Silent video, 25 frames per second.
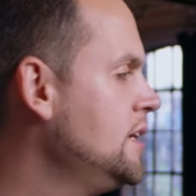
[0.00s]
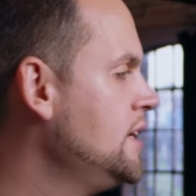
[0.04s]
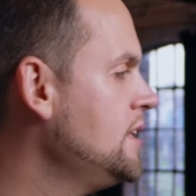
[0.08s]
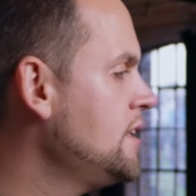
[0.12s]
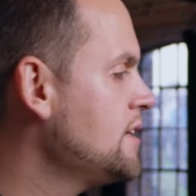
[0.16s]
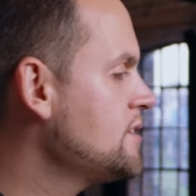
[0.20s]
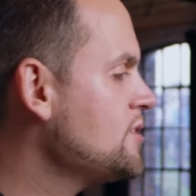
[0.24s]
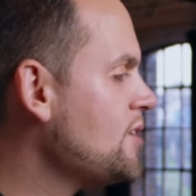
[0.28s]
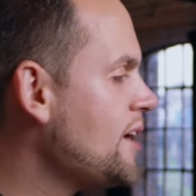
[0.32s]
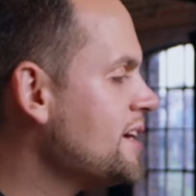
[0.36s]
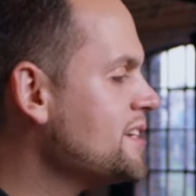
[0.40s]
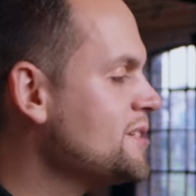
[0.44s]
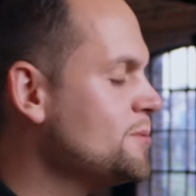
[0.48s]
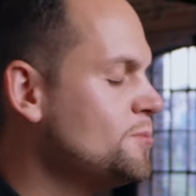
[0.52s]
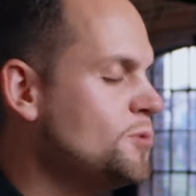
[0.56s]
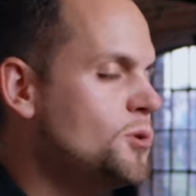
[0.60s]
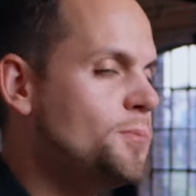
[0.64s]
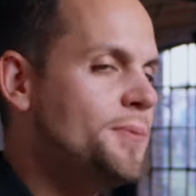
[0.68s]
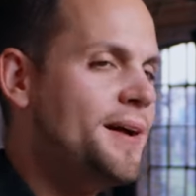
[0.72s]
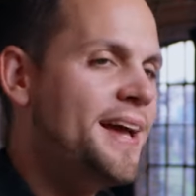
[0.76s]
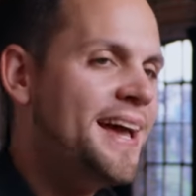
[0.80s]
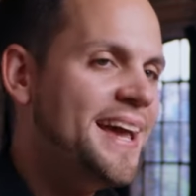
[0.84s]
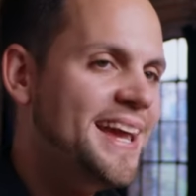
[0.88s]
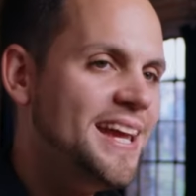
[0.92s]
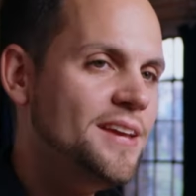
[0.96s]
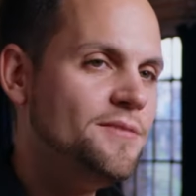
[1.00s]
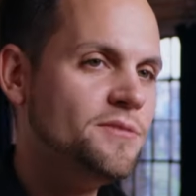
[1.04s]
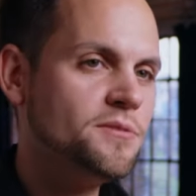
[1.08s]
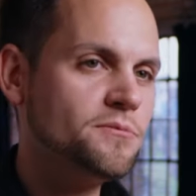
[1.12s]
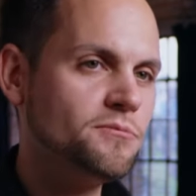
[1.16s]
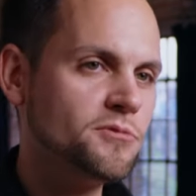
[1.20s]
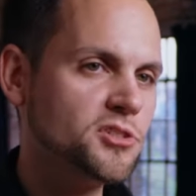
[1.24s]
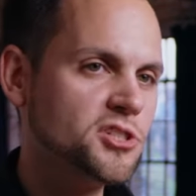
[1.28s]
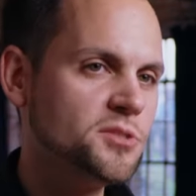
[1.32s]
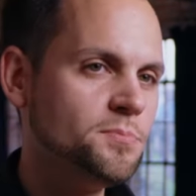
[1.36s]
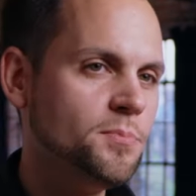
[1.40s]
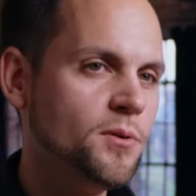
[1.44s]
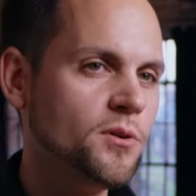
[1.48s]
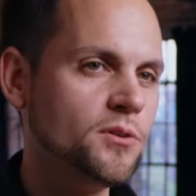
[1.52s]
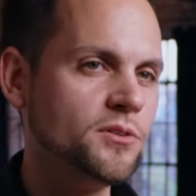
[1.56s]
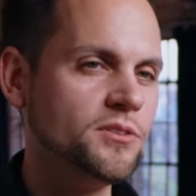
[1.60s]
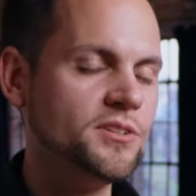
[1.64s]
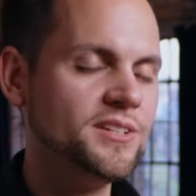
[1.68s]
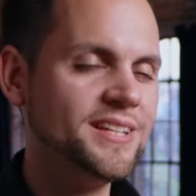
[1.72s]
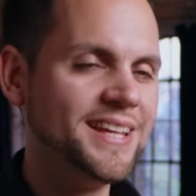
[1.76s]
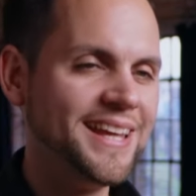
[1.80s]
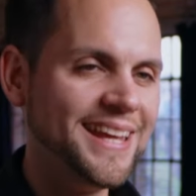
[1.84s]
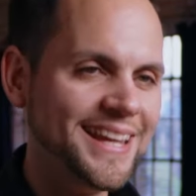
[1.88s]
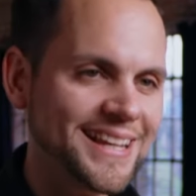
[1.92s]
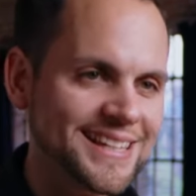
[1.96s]
the Titan will behave and
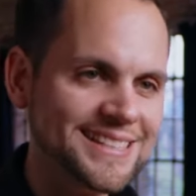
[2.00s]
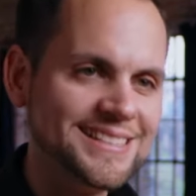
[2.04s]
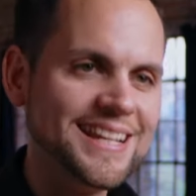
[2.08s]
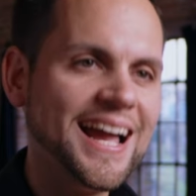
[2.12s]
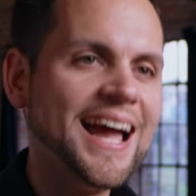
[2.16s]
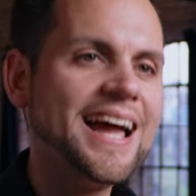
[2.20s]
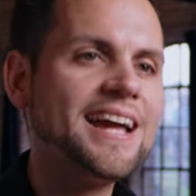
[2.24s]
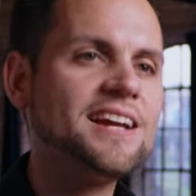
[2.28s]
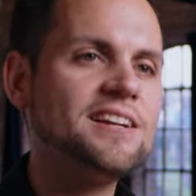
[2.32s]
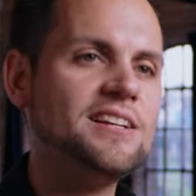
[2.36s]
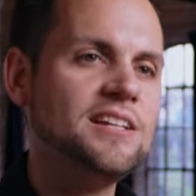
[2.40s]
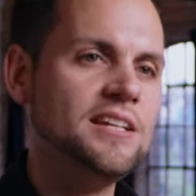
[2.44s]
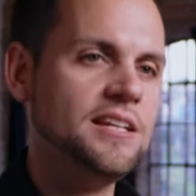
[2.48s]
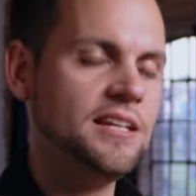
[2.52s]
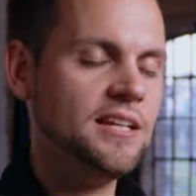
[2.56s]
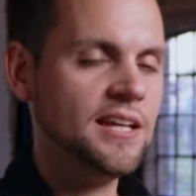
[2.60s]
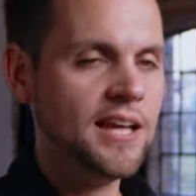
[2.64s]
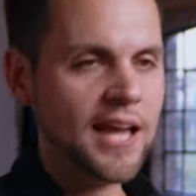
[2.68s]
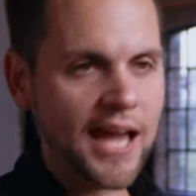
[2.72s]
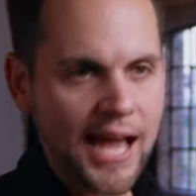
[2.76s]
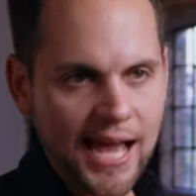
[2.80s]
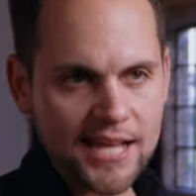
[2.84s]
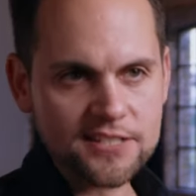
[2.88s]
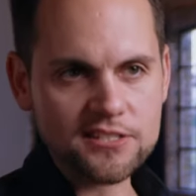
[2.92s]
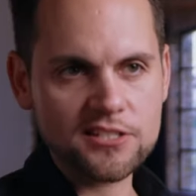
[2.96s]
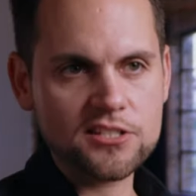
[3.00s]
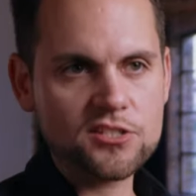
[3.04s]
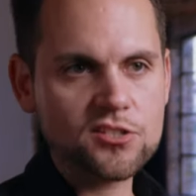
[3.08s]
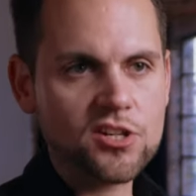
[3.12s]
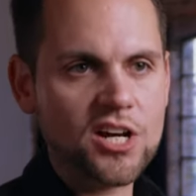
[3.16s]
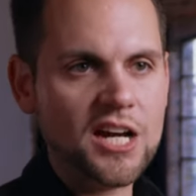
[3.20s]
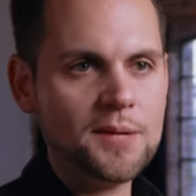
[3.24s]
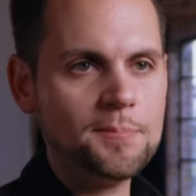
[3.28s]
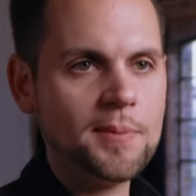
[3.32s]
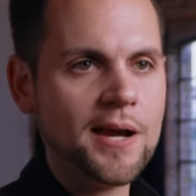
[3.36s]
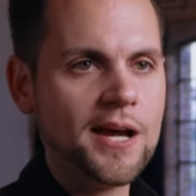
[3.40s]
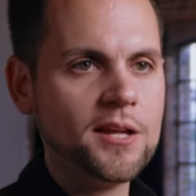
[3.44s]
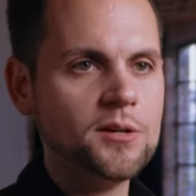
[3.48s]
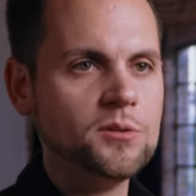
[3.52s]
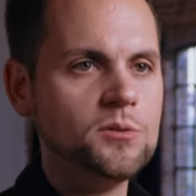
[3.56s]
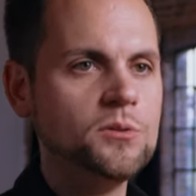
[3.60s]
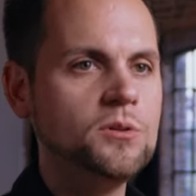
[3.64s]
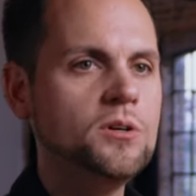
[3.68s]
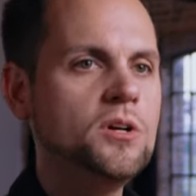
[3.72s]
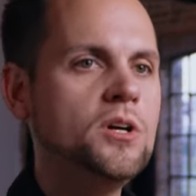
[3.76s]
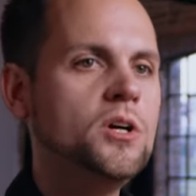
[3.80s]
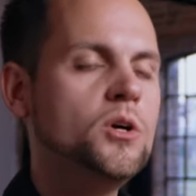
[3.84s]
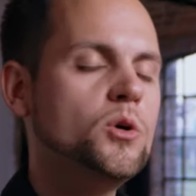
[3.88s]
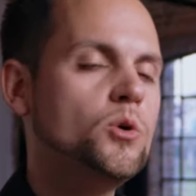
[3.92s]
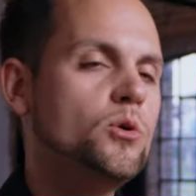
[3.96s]
respond exactly as a Sky Panel
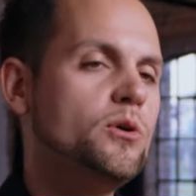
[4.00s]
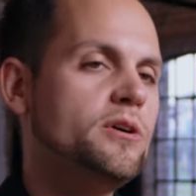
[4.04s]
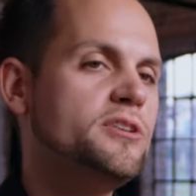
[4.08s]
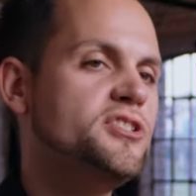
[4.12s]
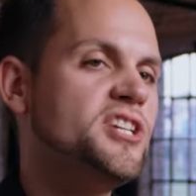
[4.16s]
or a